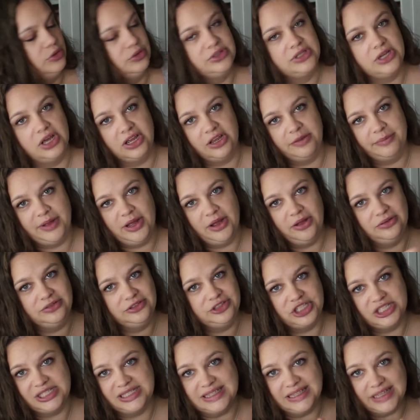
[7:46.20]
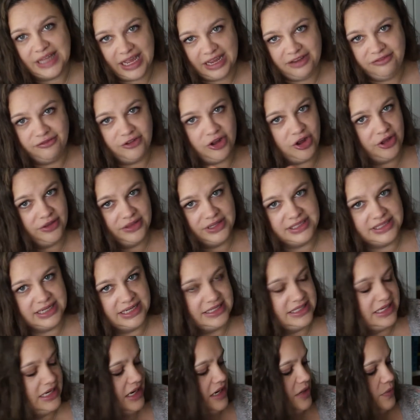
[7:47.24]
talk about just life on the
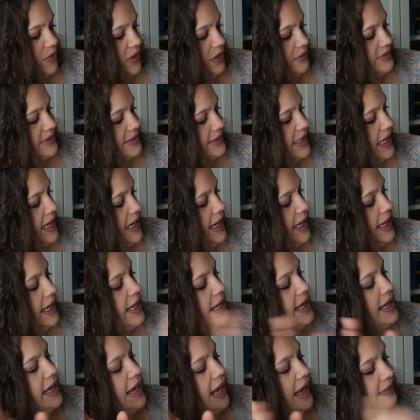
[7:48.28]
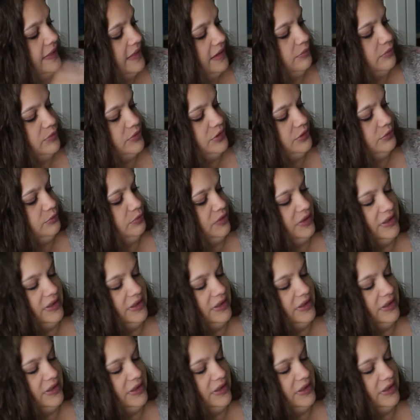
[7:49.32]
Titanic, what it was like, and then we'll